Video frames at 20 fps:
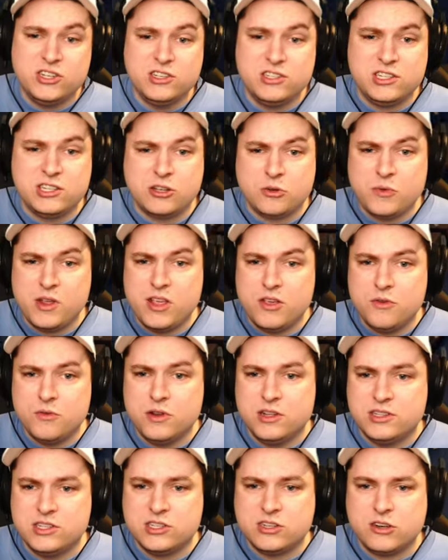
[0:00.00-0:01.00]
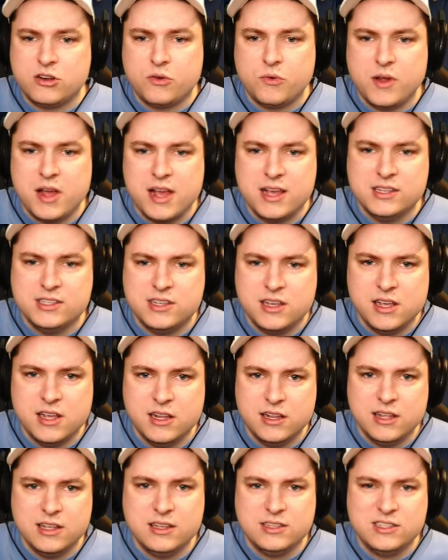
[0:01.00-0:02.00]
just three units is
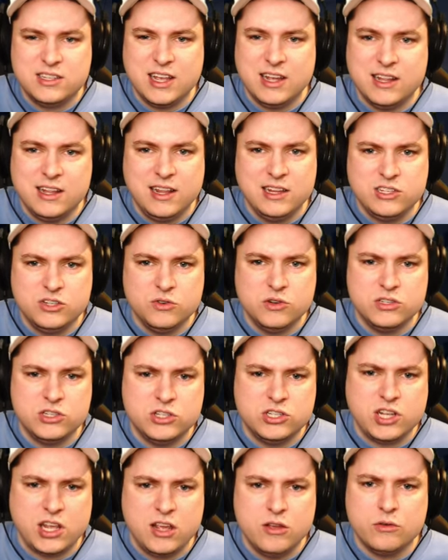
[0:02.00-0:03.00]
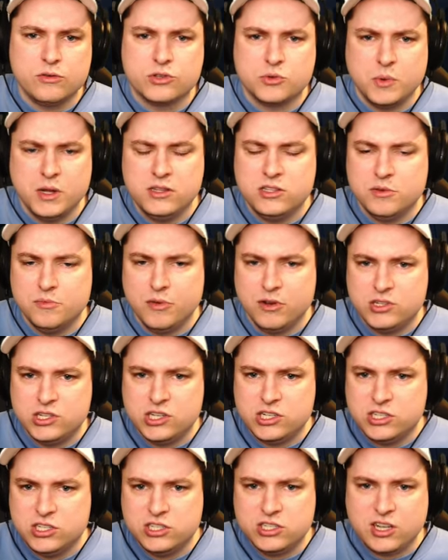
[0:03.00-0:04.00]
crazy. This, uh, this unit just heals way too much.
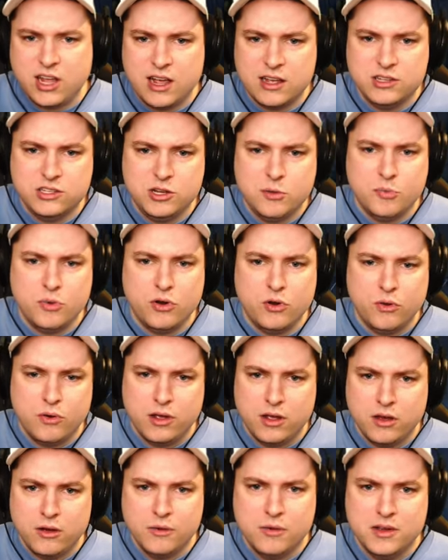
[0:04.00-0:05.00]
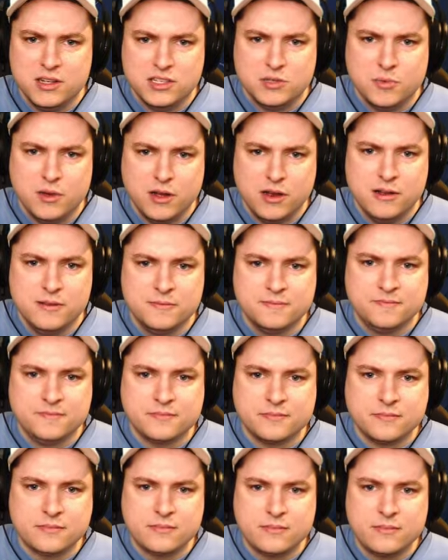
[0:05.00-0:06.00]
It's just super annoying always, but
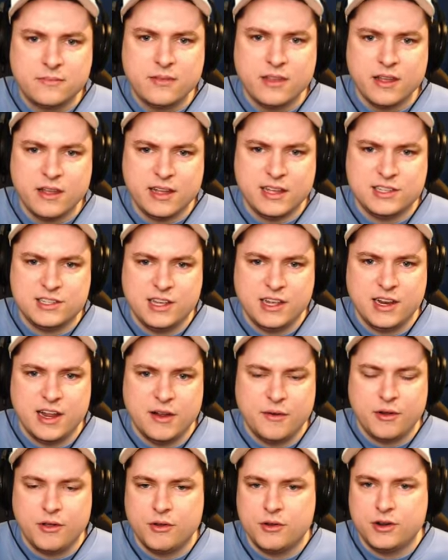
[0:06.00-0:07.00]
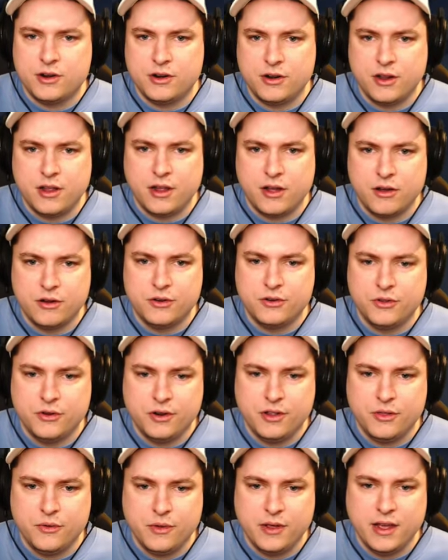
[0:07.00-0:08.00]
you can see there we go, another like
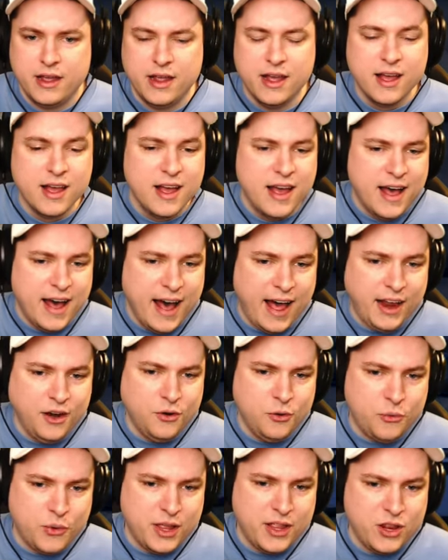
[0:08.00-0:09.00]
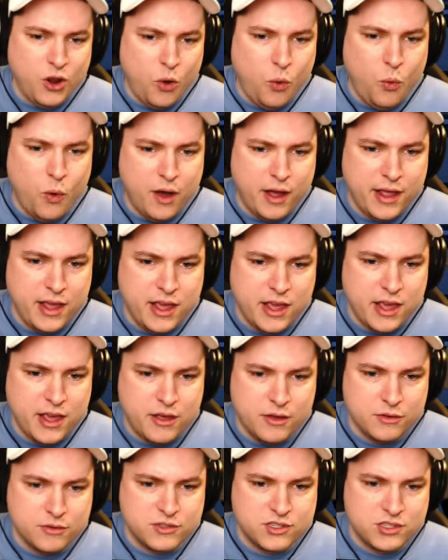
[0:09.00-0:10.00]
133k. I don't really know why he
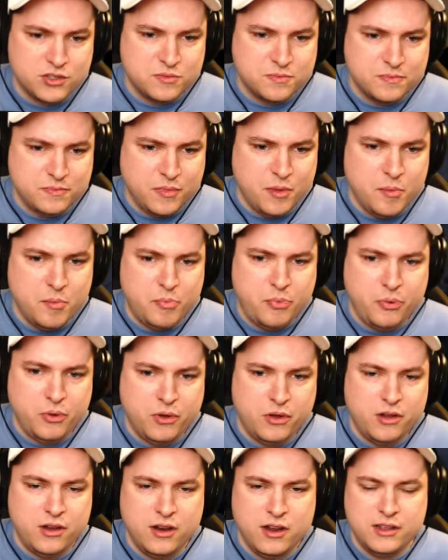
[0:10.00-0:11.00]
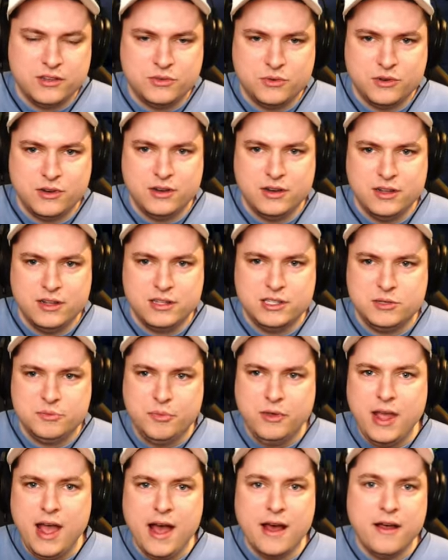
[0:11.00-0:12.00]
heals, but it is what it is.
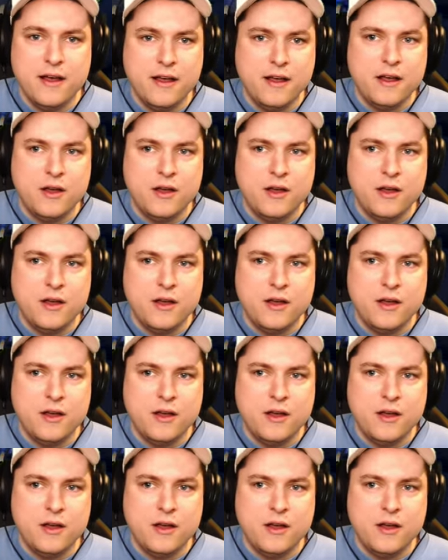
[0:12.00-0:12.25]
But yeah,